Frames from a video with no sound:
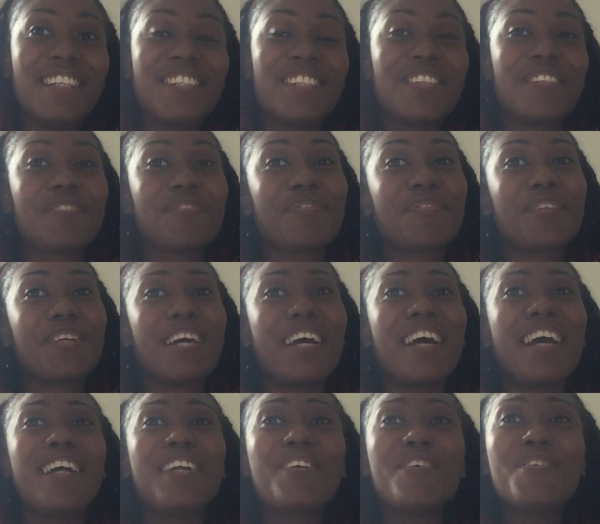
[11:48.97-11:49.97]
And
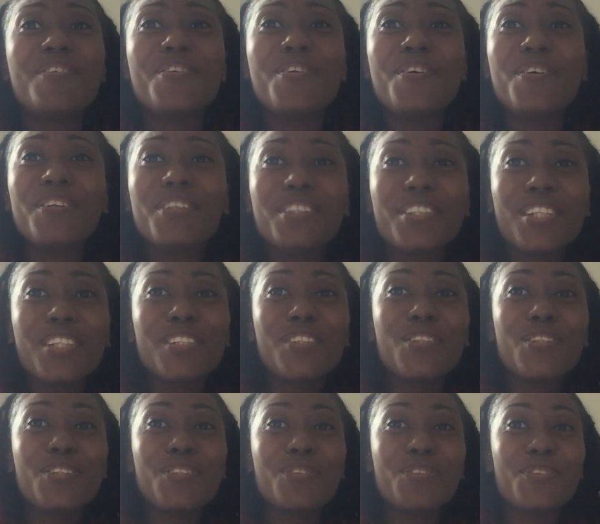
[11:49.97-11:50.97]
I don't know, just
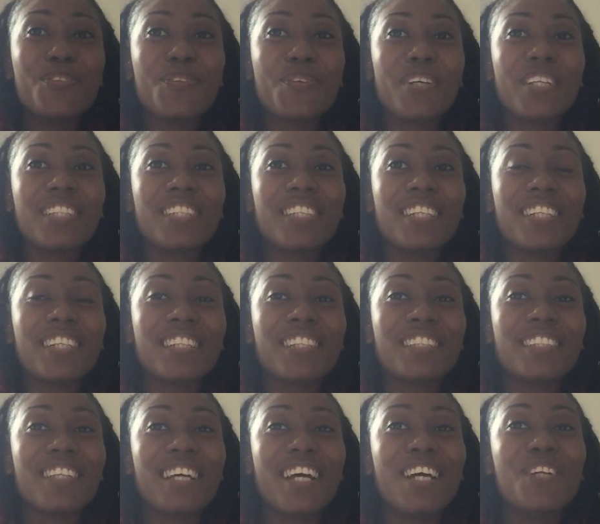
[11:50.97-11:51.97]
those few
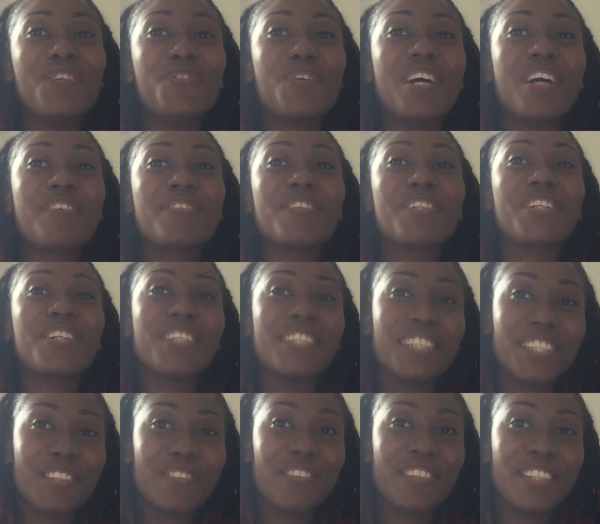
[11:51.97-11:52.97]
questions, and we have to cut
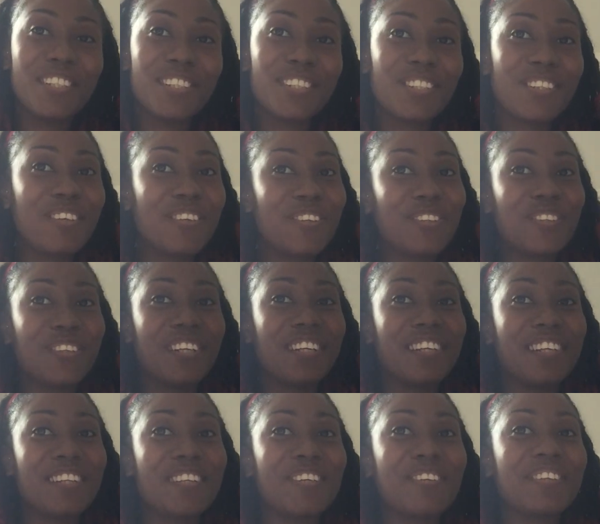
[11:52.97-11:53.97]
this video to go to
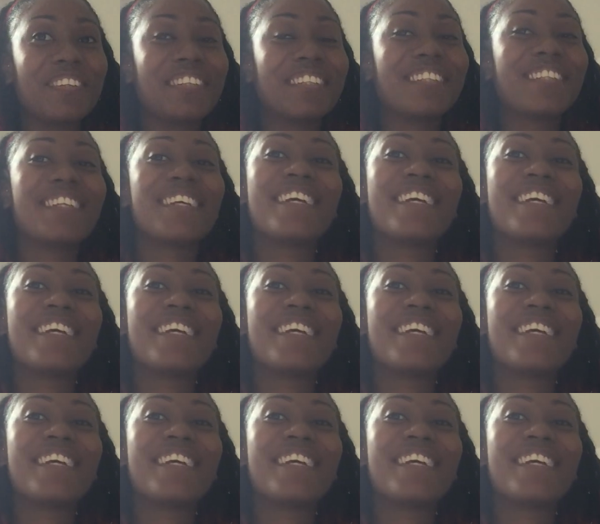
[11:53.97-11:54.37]
another one.